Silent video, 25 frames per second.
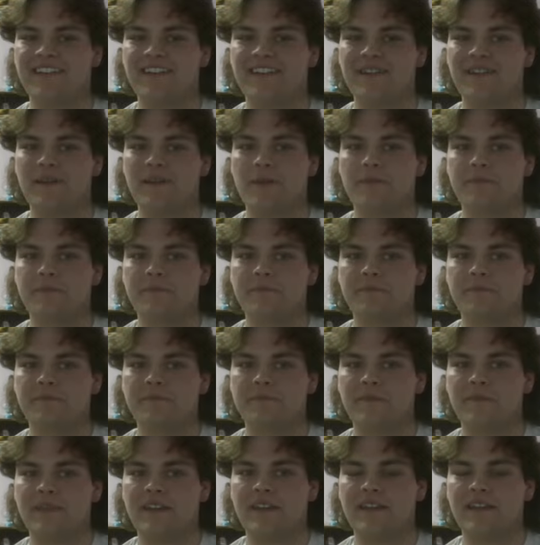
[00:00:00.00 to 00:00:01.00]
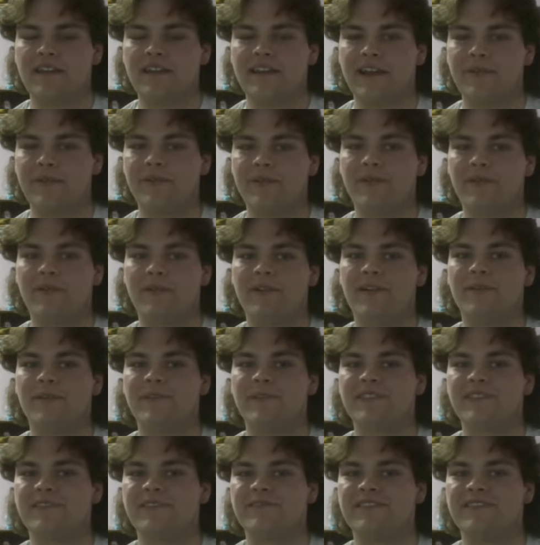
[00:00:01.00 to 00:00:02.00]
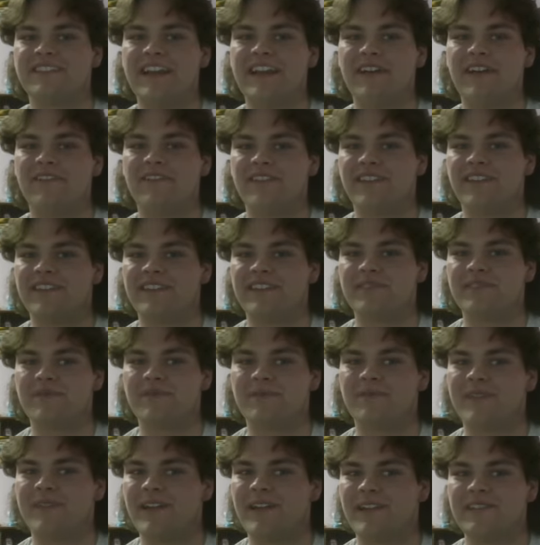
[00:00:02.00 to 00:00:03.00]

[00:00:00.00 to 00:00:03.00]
Oh, I love. Everyone that. always goes down on this one, but I